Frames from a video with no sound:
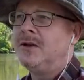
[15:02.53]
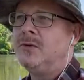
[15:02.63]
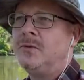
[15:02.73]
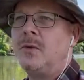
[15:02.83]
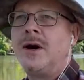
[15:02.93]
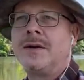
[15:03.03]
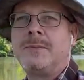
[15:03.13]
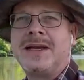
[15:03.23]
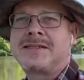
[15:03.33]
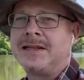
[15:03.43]
you want
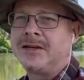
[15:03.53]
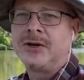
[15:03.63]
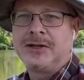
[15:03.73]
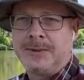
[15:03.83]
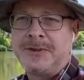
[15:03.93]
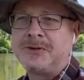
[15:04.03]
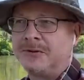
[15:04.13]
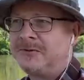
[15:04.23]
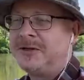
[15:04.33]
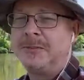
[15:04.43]
to basically curl up
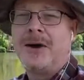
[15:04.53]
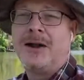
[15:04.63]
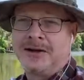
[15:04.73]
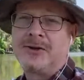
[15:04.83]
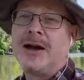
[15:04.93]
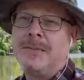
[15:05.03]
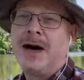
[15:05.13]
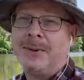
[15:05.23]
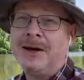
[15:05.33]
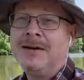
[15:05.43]
into a fetal ball and cry
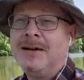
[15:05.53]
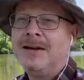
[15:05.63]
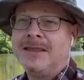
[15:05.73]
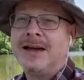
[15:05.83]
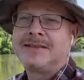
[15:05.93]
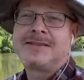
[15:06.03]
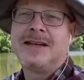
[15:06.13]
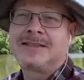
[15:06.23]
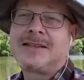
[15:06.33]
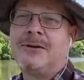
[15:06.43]
mama.
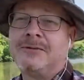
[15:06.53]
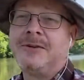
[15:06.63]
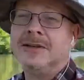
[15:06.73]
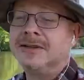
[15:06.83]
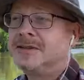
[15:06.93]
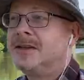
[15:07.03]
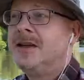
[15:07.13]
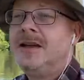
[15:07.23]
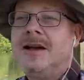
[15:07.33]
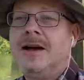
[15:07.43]
That's how it feels.
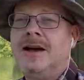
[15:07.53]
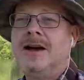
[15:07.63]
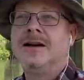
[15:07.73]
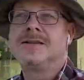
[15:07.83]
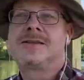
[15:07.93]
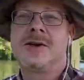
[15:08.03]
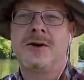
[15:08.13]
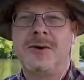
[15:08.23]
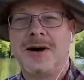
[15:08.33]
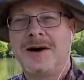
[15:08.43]

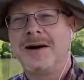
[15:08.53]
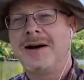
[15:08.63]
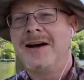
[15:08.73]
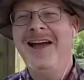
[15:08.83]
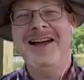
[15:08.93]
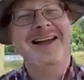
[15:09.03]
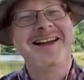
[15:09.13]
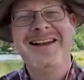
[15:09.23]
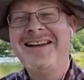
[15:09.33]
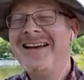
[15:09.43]
So
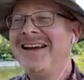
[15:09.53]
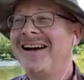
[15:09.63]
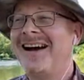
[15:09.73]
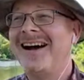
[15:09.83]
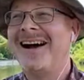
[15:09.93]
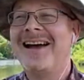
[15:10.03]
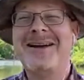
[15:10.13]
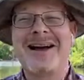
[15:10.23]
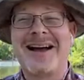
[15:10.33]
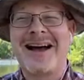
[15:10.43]

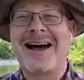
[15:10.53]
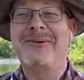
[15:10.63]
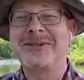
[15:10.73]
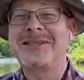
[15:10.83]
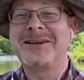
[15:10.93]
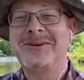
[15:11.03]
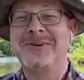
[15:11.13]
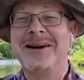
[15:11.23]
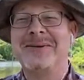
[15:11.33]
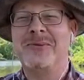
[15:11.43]
I will tell you
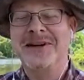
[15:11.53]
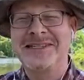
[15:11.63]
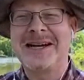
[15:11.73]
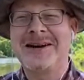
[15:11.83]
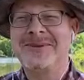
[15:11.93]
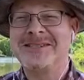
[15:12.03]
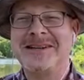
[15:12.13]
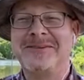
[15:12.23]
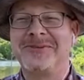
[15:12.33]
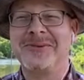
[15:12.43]
what, one time was
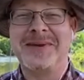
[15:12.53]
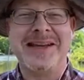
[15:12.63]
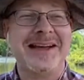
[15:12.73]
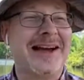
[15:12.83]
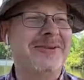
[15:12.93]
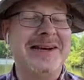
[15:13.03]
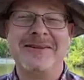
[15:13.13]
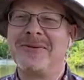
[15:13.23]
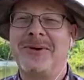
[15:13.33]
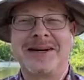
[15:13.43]
enough for me. I would
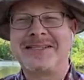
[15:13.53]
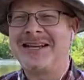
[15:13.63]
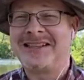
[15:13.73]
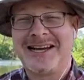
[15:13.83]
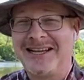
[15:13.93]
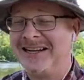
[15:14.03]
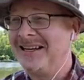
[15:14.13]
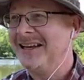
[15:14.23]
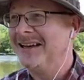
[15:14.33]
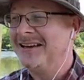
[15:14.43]
never want to take that hit
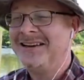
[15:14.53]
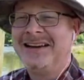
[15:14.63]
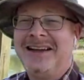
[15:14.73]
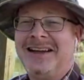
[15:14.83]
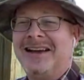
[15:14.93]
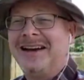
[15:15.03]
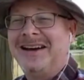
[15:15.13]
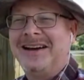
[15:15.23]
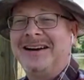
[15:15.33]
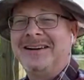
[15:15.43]
again.
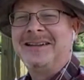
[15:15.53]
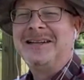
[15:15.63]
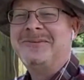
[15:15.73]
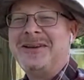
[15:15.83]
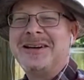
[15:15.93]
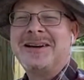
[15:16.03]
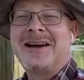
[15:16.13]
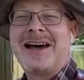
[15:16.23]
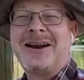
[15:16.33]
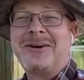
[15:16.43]
Olivia,
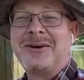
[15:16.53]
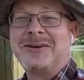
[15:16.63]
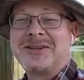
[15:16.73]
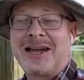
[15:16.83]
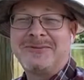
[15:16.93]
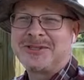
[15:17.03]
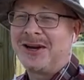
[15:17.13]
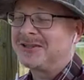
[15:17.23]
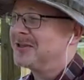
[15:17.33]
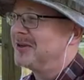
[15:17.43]
I don't know, I haven't
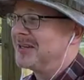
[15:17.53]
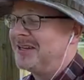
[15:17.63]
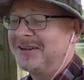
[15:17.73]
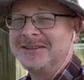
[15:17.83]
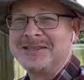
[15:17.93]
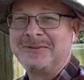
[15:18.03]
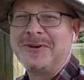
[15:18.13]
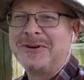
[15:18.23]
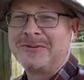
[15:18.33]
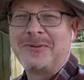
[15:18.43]
talked to her in years. If
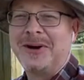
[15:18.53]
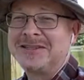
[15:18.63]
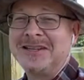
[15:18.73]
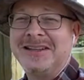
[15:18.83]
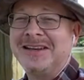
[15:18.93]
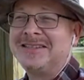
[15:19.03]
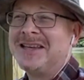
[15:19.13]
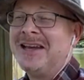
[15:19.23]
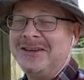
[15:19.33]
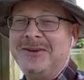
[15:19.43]
you're ever watching this,
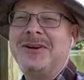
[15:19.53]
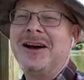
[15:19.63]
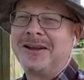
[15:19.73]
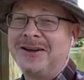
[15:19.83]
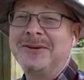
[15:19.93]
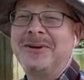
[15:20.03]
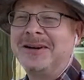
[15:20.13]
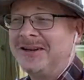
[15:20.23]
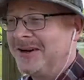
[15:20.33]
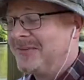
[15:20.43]
you got a good one
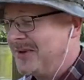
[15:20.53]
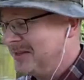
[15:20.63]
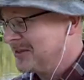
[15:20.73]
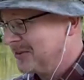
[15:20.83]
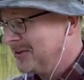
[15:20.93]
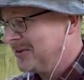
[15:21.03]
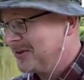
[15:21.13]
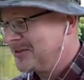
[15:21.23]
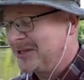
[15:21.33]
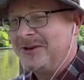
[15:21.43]
in on me, so
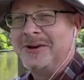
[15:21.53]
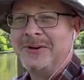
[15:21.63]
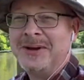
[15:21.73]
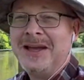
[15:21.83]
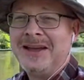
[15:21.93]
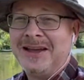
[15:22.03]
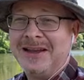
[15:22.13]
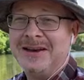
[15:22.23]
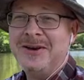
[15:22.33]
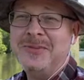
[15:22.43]
kudos to you.
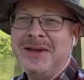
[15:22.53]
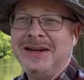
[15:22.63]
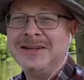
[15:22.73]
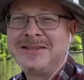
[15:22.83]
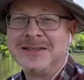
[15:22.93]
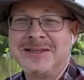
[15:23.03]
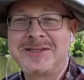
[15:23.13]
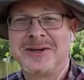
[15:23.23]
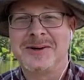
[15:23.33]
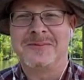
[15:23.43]
And new meaning to the
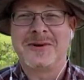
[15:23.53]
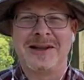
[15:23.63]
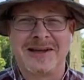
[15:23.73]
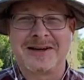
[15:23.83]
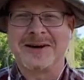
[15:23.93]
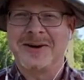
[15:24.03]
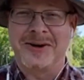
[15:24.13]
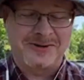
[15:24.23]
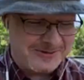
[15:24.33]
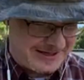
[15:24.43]
term fight like a
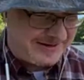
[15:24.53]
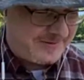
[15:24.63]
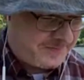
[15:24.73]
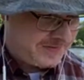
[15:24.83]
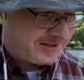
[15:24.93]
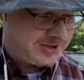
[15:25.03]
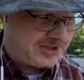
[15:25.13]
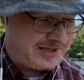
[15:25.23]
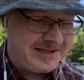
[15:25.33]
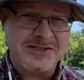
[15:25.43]
girl, right?
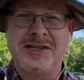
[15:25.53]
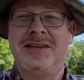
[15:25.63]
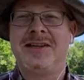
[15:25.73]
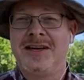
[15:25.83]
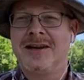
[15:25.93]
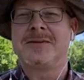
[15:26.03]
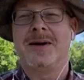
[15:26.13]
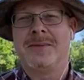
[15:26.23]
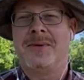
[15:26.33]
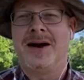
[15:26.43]
She kicked
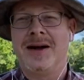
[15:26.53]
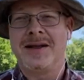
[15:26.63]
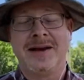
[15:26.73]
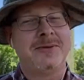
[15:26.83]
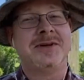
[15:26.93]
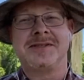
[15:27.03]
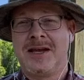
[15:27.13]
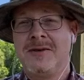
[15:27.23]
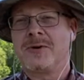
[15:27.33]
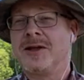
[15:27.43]
my butt, and it was,
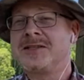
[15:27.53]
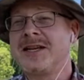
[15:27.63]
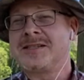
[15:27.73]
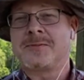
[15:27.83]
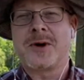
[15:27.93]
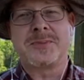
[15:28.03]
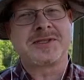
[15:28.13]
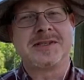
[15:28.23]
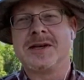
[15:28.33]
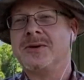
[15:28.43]
for all intents and
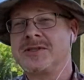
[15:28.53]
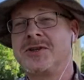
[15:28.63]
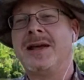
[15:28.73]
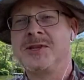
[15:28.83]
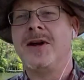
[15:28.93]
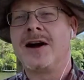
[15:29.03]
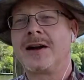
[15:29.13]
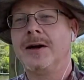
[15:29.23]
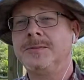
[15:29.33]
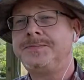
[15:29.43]
purposes, it was a
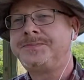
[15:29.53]
knockout.